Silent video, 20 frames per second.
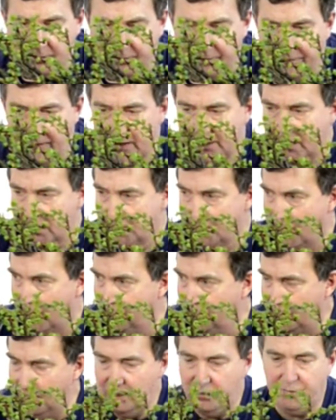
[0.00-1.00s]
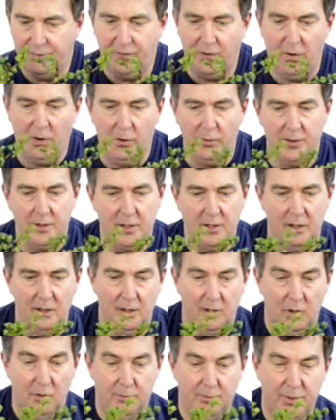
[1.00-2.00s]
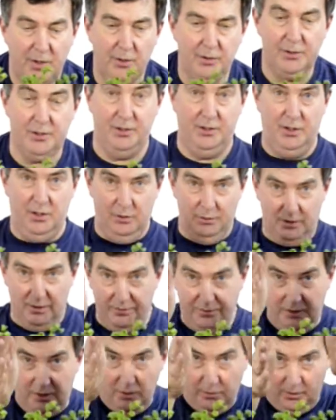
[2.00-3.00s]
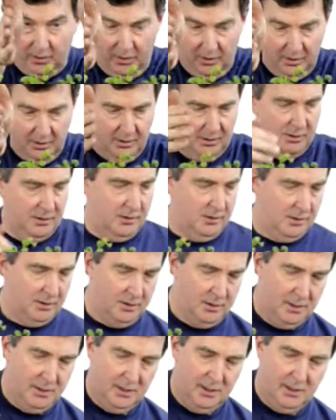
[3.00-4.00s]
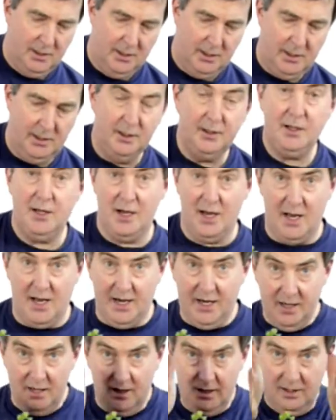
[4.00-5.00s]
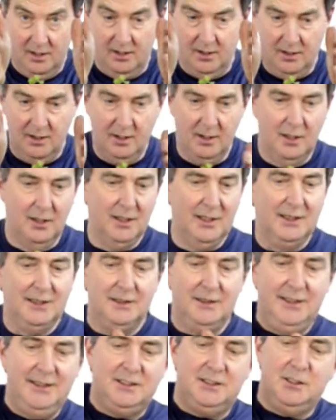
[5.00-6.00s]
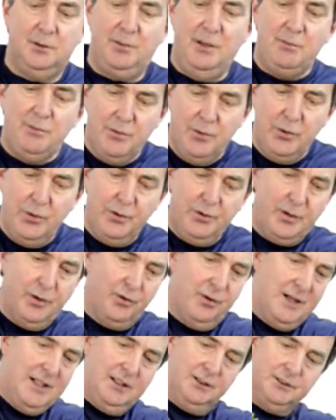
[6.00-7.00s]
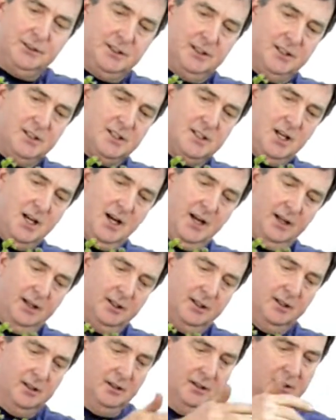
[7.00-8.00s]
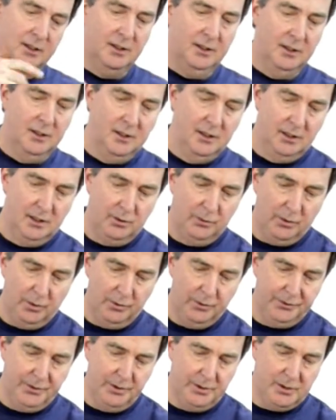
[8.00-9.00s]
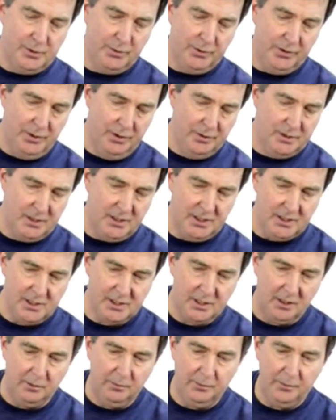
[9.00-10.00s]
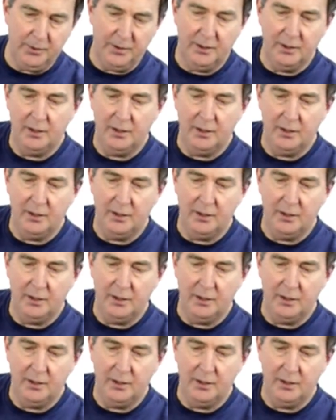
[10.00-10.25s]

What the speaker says: faces directly forward and pokes you, the viewer, in the eye, needs to be moved around to the side. And what we'll do is we'll use this stump